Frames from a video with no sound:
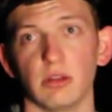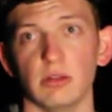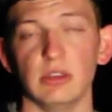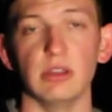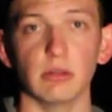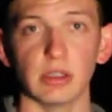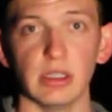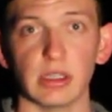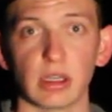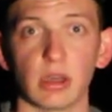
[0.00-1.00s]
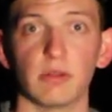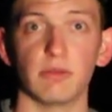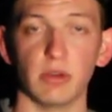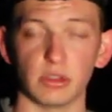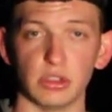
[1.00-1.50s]
dithering
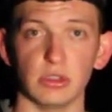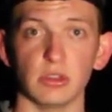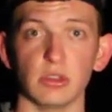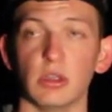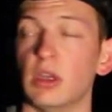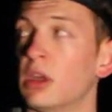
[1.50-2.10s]
functions on